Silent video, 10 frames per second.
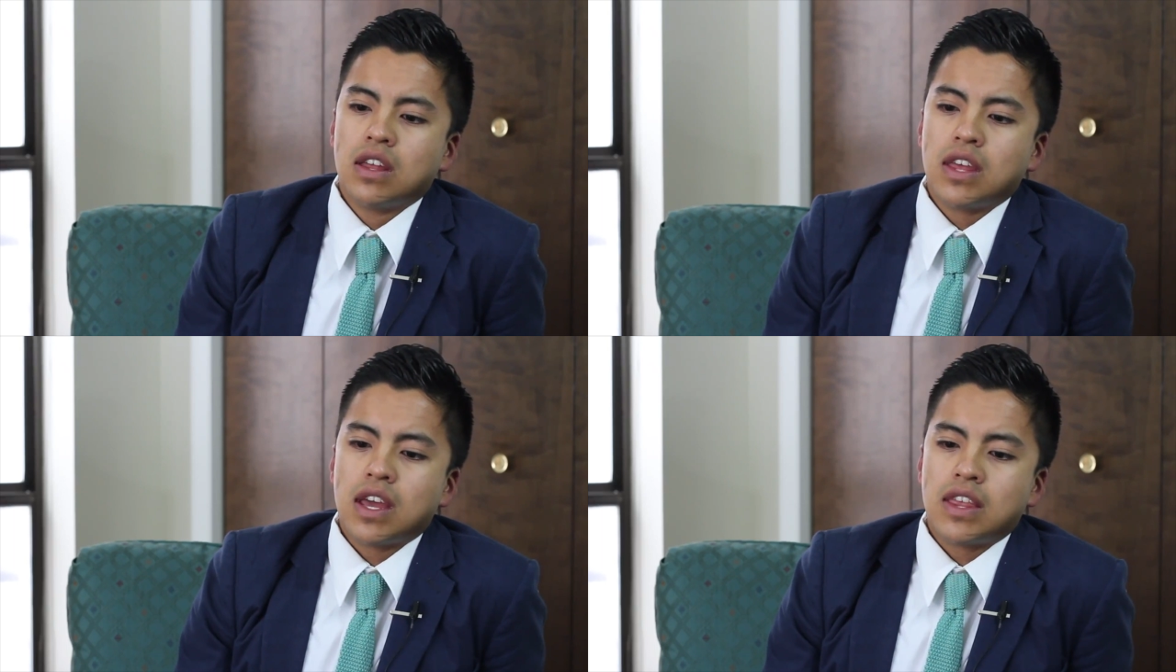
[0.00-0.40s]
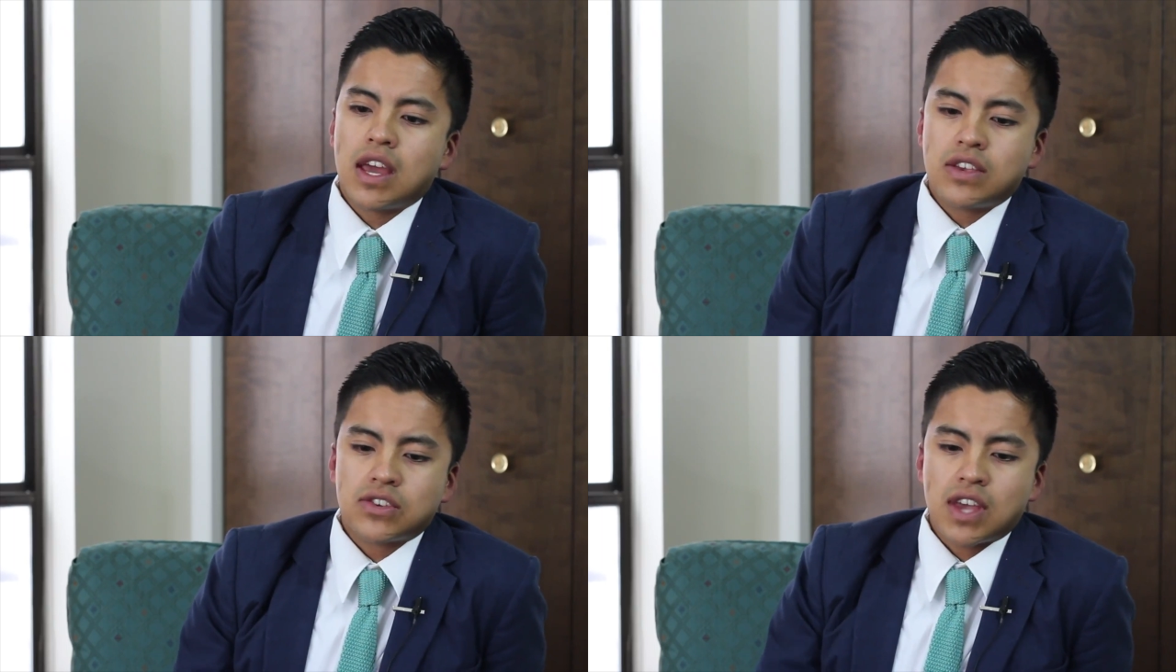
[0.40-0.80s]

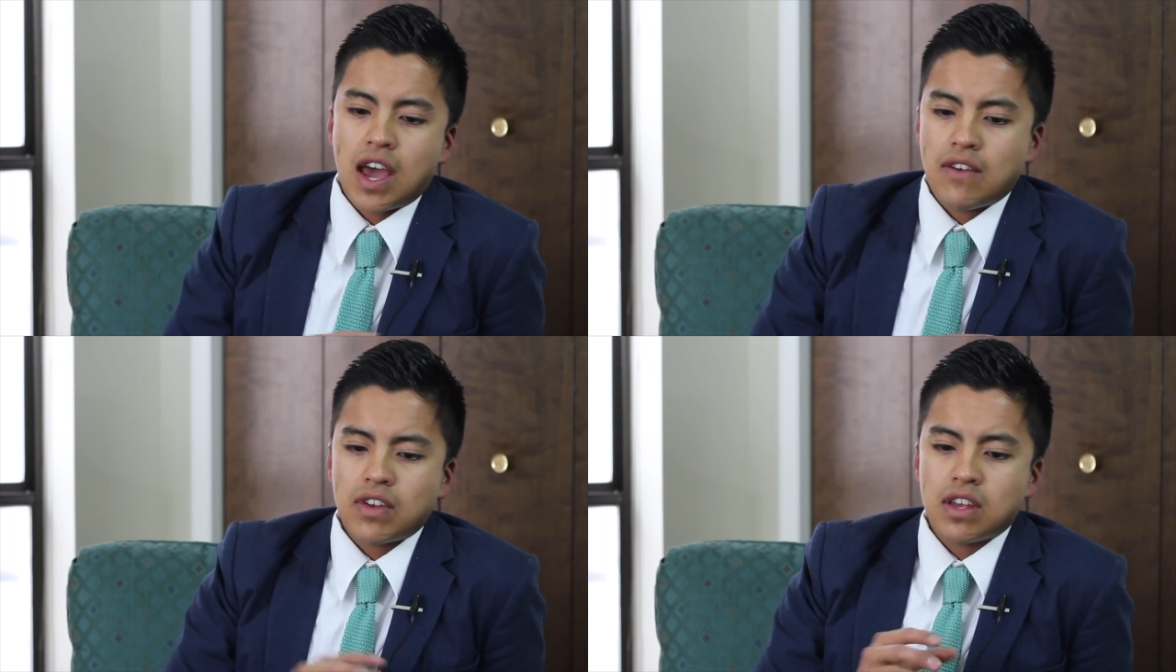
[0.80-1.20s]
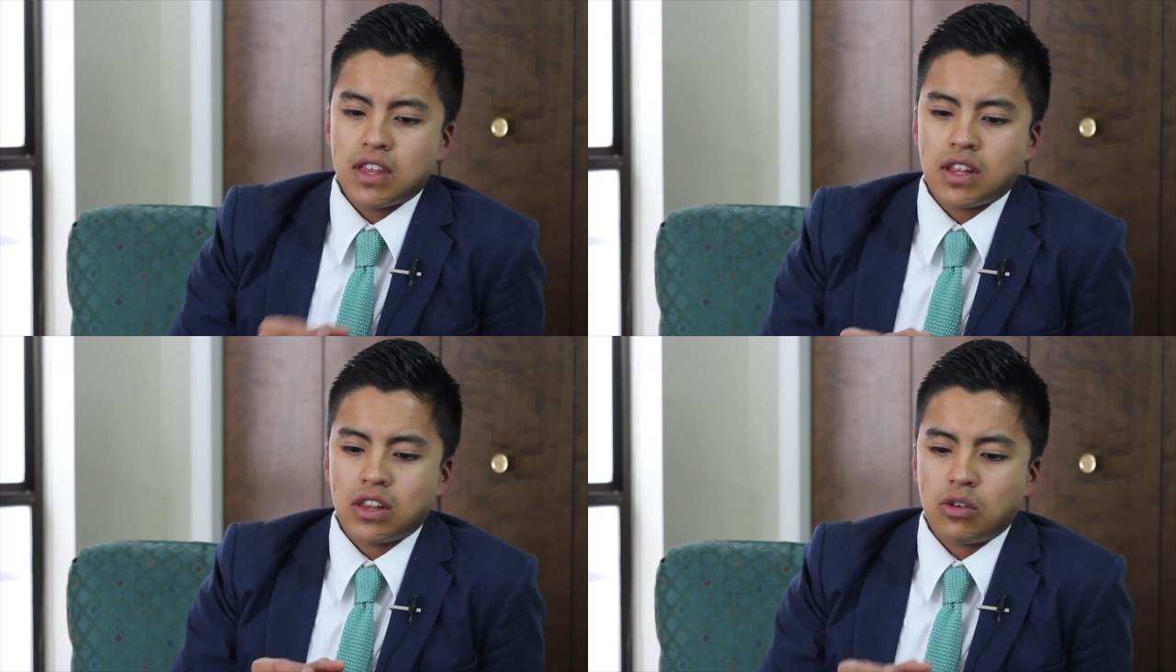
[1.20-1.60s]
they just have it
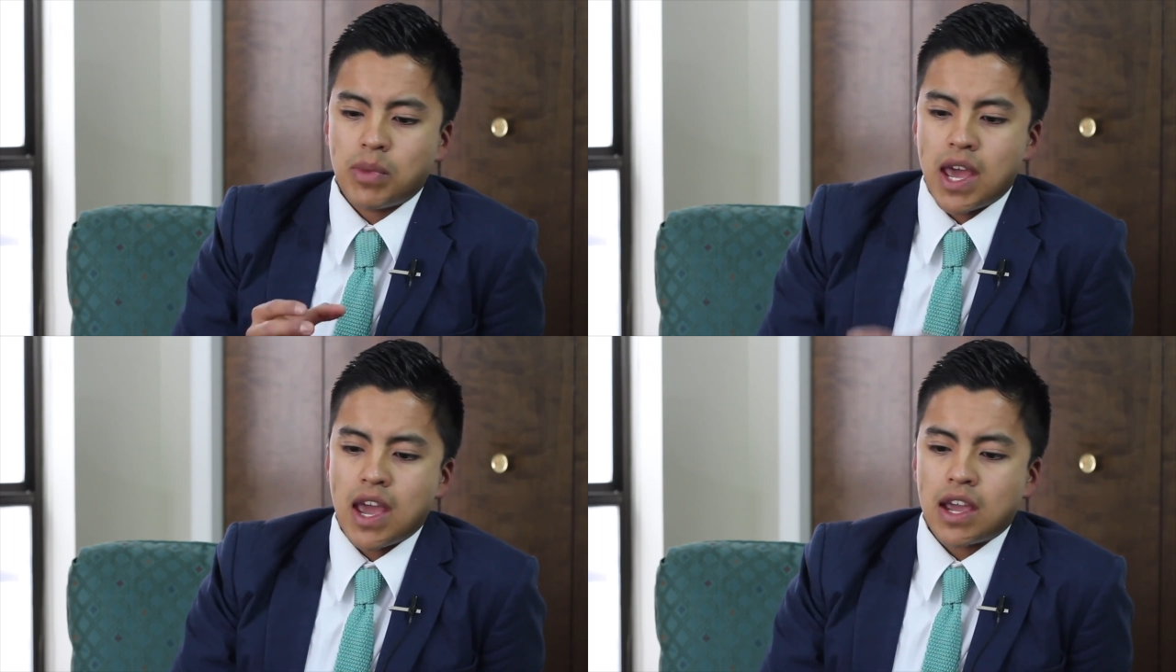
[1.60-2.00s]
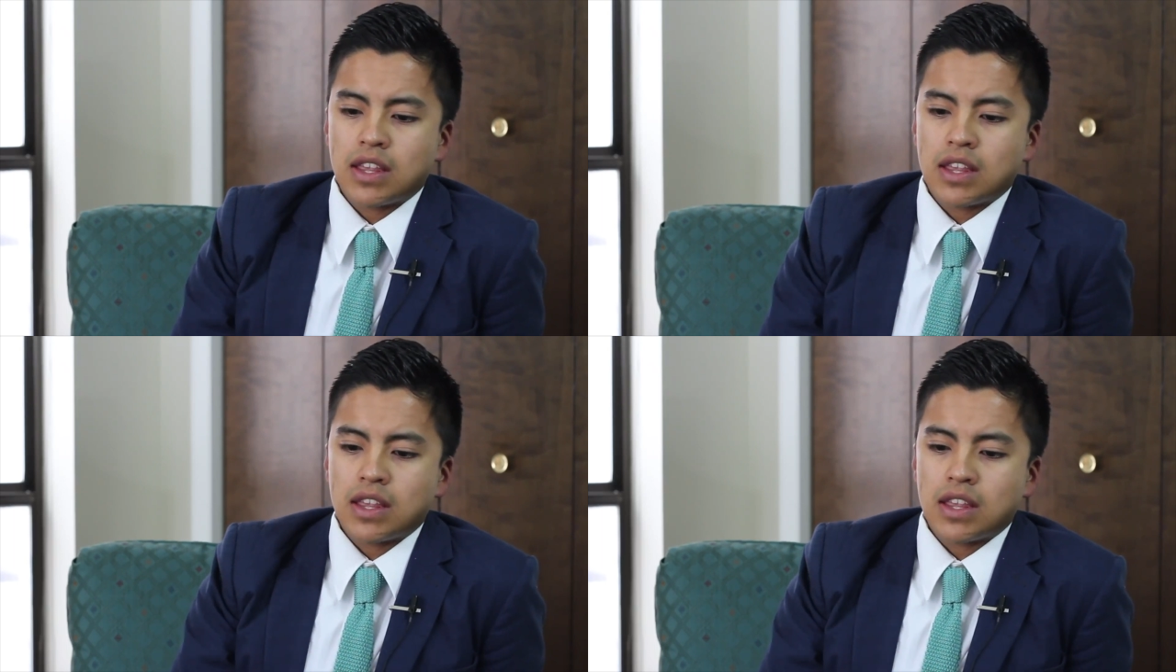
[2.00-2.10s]
in the little bag,